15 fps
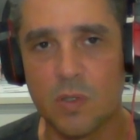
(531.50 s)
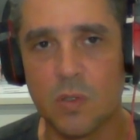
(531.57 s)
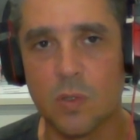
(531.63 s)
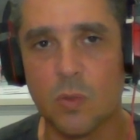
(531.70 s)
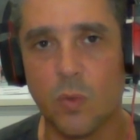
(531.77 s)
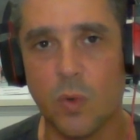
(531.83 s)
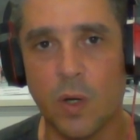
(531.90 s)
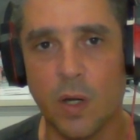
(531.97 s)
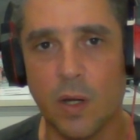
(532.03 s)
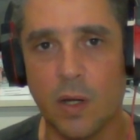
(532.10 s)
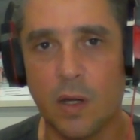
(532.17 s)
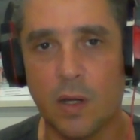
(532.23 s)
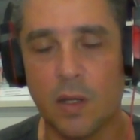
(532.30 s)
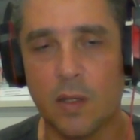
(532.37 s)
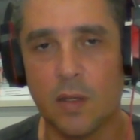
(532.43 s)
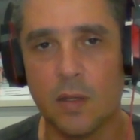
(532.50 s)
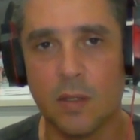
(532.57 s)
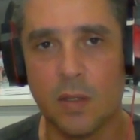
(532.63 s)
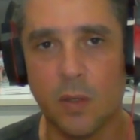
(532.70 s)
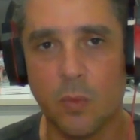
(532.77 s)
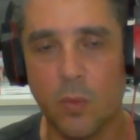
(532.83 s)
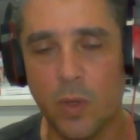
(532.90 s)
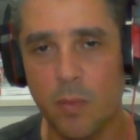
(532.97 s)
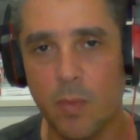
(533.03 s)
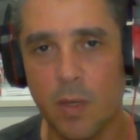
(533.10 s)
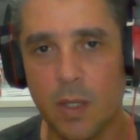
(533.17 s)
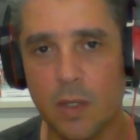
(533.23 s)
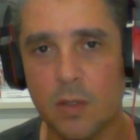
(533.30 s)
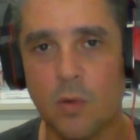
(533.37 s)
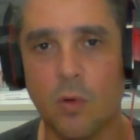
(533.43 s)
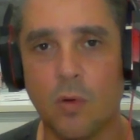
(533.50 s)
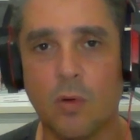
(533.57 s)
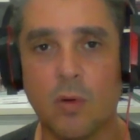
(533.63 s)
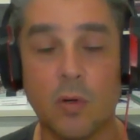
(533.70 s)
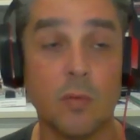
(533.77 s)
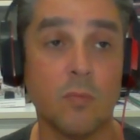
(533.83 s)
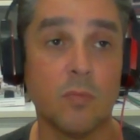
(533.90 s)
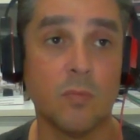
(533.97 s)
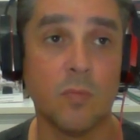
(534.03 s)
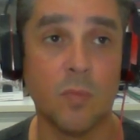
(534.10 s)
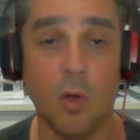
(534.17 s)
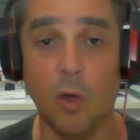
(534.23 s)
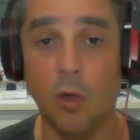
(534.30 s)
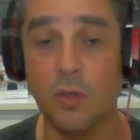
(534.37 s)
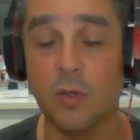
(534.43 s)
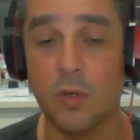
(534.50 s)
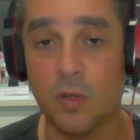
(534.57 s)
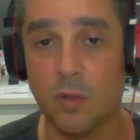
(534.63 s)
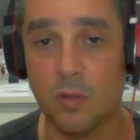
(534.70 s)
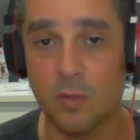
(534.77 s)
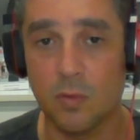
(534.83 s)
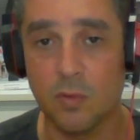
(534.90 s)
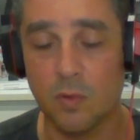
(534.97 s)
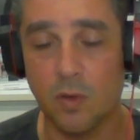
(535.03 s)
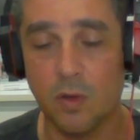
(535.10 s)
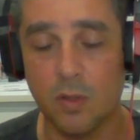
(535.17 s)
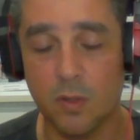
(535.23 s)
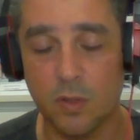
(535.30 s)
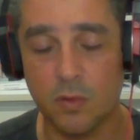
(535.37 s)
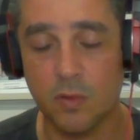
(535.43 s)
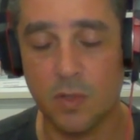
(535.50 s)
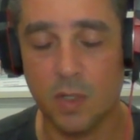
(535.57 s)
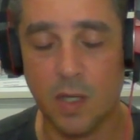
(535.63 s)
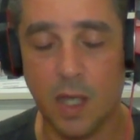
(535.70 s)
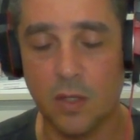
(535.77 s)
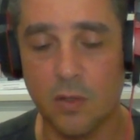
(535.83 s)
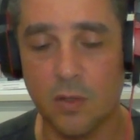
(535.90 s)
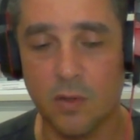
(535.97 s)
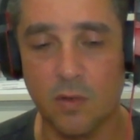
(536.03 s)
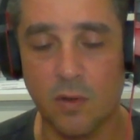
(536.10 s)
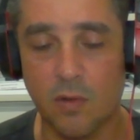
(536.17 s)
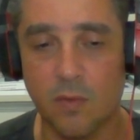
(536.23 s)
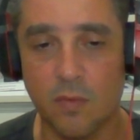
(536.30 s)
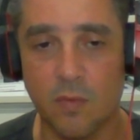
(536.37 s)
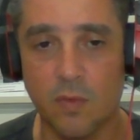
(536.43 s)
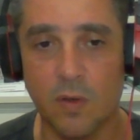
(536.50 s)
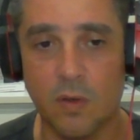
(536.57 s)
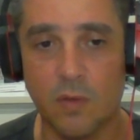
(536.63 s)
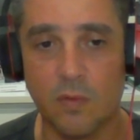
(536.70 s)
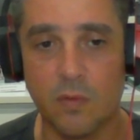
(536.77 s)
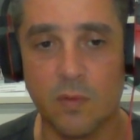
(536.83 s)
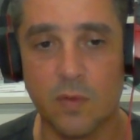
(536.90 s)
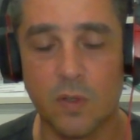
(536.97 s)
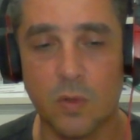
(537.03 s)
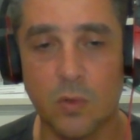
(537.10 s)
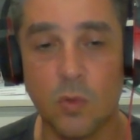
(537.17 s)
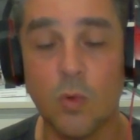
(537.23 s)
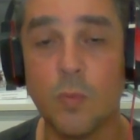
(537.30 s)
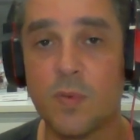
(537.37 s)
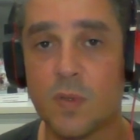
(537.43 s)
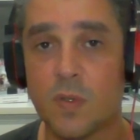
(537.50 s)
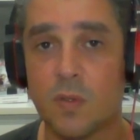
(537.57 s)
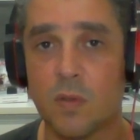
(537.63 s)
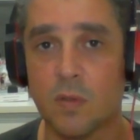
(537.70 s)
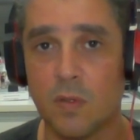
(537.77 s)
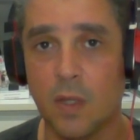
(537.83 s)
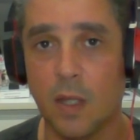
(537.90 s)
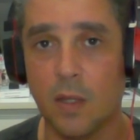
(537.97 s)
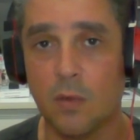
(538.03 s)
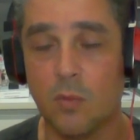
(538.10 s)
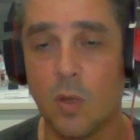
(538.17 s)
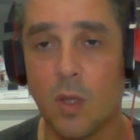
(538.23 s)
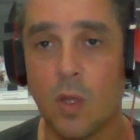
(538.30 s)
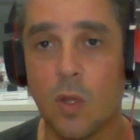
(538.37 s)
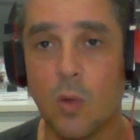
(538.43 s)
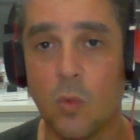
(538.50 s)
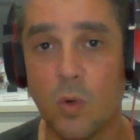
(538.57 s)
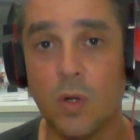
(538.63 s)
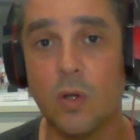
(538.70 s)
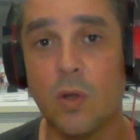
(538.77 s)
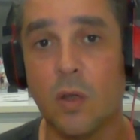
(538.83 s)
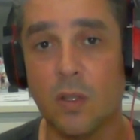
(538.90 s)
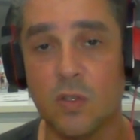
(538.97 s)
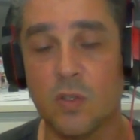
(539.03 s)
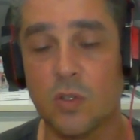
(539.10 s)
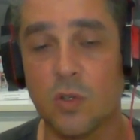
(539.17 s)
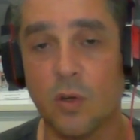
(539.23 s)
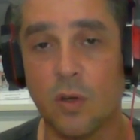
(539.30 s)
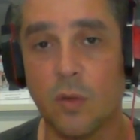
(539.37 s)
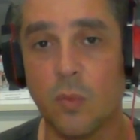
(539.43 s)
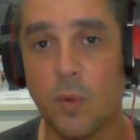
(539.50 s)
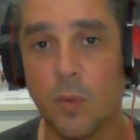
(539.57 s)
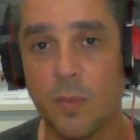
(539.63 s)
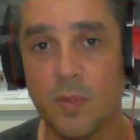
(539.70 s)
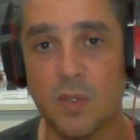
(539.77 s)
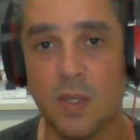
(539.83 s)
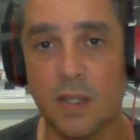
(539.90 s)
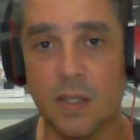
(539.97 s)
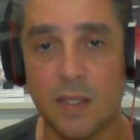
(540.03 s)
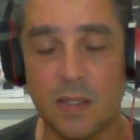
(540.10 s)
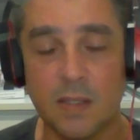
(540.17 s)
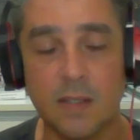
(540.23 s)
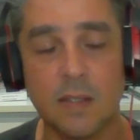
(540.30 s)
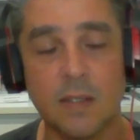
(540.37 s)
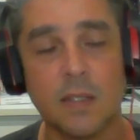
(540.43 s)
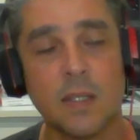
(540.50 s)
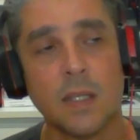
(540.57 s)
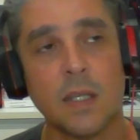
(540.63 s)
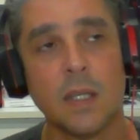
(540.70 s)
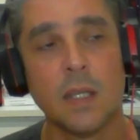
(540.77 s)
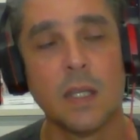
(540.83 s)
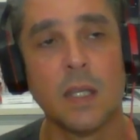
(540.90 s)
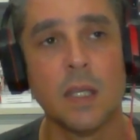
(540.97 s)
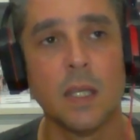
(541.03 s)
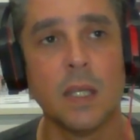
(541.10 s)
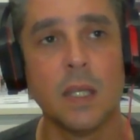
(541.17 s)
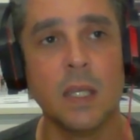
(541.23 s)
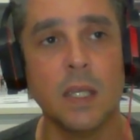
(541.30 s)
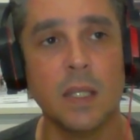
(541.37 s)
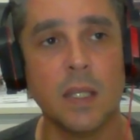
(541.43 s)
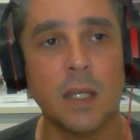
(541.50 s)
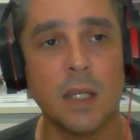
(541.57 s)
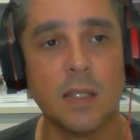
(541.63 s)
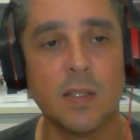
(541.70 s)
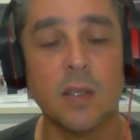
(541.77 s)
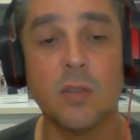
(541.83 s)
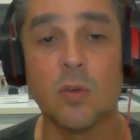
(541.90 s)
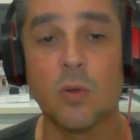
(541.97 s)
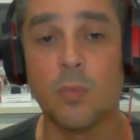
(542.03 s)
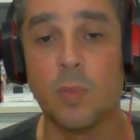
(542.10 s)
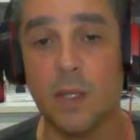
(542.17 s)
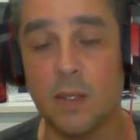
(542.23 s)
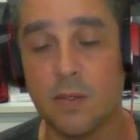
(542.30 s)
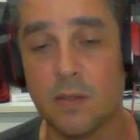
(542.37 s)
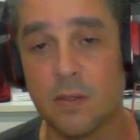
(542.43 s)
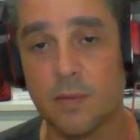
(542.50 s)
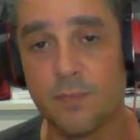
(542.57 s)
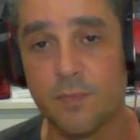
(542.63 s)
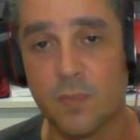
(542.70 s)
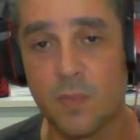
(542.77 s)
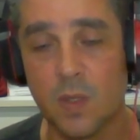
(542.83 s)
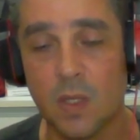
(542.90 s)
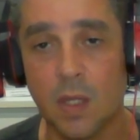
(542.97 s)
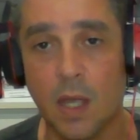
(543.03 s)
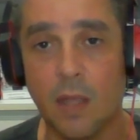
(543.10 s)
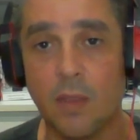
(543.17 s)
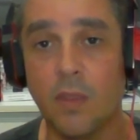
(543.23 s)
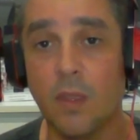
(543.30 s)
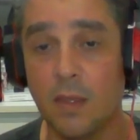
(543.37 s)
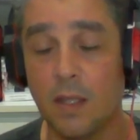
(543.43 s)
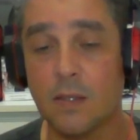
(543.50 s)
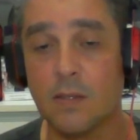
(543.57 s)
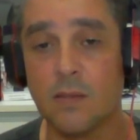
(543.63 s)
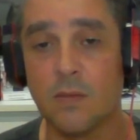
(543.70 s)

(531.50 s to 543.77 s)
women or other kind of groups that were not historically represented in a central place. I think that's